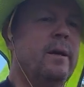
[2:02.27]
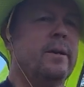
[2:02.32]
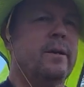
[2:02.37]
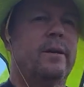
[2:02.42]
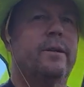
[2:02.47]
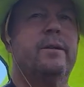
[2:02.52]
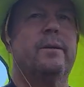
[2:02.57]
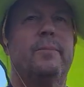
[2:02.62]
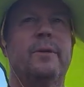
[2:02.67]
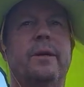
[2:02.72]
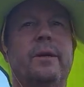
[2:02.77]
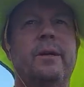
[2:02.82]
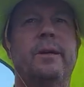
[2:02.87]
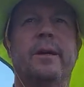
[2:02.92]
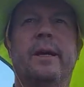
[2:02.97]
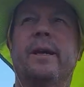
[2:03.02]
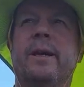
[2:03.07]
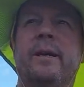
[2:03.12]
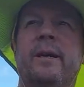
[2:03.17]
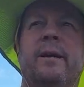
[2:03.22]
Good to be
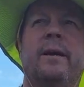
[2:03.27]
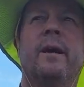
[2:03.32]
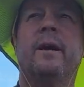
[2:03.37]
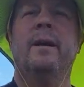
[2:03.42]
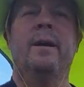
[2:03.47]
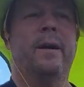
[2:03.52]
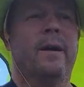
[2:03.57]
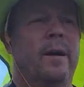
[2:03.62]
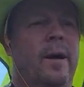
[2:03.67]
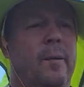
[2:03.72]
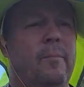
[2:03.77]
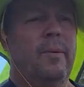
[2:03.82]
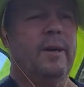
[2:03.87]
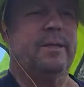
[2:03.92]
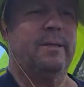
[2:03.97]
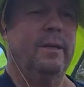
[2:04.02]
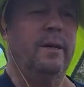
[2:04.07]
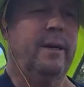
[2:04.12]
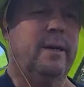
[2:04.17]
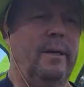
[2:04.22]
king.
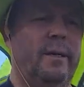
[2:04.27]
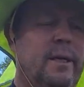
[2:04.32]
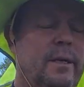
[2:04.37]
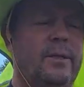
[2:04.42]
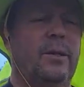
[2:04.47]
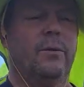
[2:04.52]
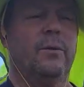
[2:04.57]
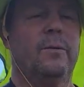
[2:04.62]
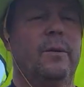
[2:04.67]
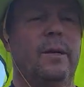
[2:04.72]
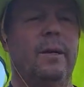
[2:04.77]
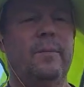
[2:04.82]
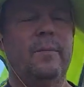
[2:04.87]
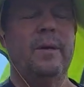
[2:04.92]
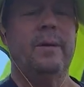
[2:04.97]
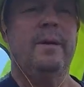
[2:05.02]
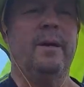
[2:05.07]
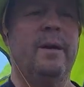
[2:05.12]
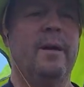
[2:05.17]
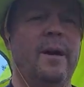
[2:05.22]
But uh, so, um,
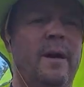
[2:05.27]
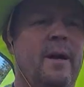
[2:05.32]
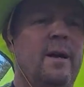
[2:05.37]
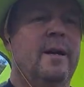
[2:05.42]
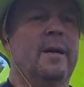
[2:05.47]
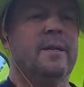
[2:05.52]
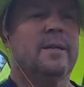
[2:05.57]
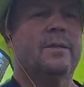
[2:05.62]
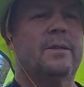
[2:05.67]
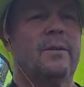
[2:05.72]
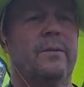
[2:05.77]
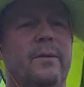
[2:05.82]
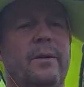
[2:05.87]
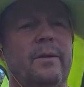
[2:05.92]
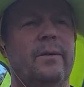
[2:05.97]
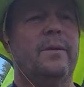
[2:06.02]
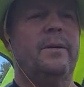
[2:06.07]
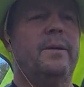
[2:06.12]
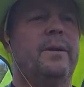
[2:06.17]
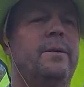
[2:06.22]
so, you
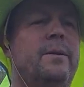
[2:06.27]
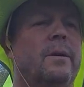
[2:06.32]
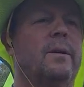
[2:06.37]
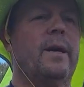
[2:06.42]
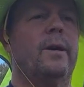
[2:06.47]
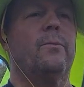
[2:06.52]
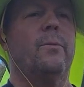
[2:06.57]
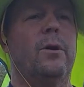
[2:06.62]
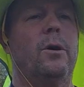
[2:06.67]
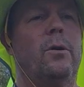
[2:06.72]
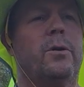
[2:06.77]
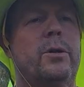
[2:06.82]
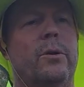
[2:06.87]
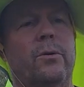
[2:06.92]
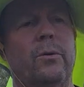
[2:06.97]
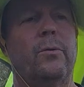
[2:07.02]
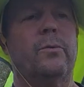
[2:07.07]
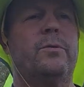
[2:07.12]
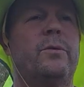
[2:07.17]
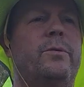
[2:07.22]
know, they're, and they're like, well, you
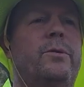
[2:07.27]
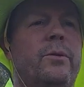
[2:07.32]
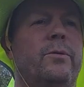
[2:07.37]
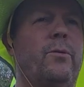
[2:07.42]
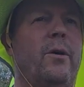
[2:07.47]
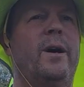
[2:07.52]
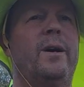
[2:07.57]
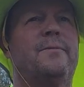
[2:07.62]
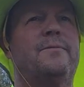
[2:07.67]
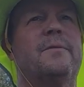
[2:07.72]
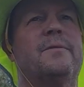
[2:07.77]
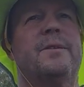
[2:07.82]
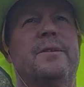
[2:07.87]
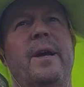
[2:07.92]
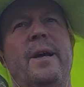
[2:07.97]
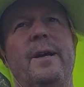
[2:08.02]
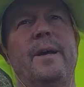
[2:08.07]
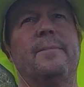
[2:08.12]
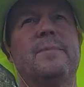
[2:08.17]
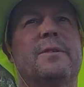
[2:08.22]
know, your wife's
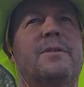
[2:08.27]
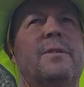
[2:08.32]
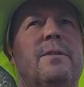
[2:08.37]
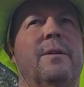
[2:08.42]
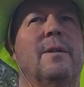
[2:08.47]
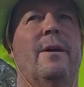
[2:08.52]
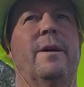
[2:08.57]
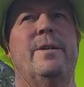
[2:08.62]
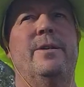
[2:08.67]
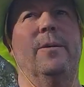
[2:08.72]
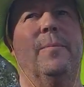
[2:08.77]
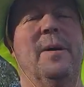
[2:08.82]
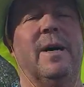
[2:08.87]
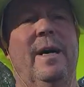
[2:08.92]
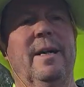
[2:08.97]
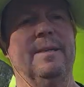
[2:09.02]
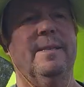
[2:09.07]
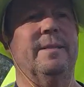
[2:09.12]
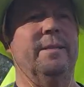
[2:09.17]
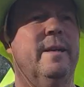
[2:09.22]
name is still on your
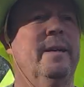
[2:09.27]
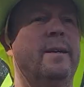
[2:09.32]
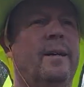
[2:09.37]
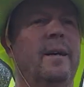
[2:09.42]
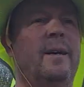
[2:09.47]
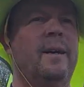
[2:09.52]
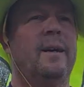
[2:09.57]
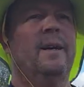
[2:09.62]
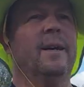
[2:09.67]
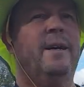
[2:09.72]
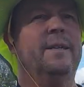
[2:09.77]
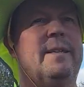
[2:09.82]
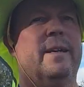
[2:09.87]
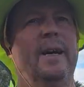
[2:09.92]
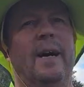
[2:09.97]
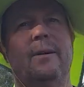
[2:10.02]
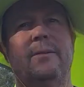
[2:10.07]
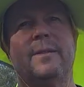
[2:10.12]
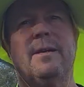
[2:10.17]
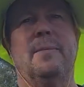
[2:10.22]
policy. I said,
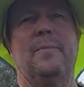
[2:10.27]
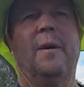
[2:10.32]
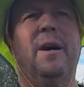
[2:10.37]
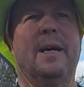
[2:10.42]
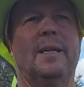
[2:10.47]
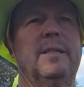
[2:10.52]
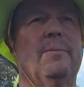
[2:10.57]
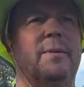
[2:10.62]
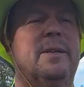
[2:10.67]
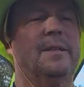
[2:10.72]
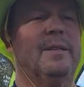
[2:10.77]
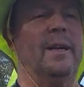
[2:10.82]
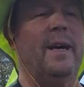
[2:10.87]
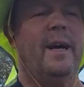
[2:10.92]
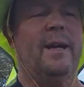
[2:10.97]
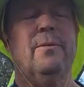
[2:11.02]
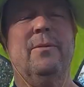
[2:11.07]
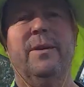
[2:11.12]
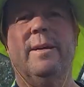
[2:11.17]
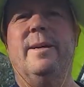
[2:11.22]
how is that possible? I said,
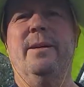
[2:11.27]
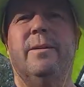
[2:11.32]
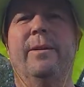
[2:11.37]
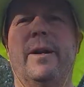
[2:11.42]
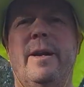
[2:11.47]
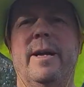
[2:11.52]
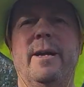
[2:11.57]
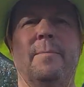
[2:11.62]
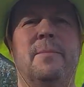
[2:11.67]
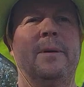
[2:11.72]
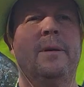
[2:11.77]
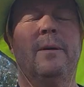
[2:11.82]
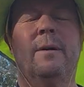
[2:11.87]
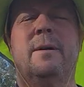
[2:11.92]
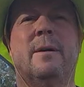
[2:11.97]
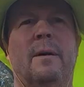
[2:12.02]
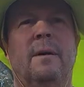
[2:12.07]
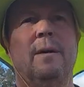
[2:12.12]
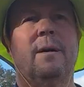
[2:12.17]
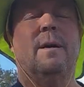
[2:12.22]
how do I get her name
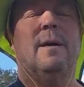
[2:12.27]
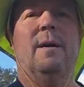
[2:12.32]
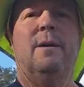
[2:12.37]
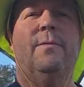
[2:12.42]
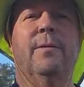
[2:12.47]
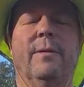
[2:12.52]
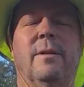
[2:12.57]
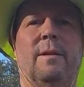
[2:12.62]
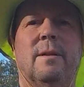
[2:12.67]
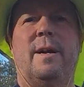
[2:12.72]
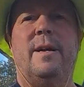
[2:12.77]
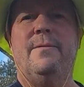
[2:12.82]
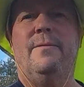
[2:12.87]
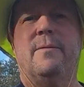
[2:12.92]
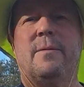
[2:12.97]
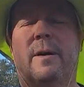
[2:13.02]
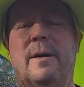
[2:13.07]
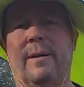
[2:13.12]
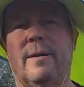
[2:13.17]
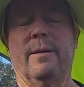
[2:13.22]
off of the life,
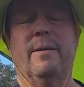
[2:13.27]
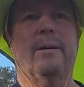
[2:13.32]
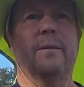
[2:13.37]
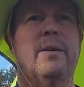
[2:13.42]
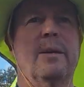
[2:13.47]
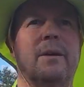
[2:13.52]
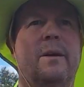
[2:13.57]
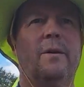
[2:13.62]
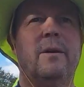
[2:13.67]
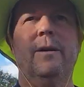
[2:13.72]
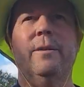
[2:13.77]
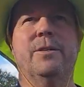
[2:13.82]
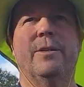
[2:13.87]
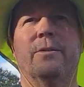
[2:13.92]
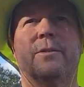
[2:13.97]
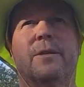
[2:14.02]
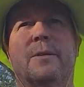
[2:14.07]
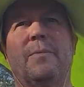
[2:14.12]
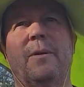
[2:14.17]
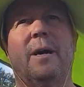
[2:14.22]
uh, or the car
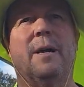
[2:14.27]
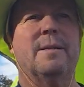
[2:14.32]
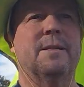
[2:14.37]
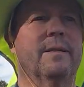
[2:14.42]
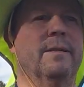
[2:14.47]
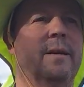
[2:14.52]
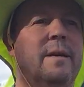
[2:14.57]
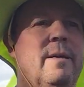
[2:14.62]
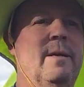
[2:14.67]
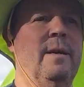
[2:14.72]
insurance policy?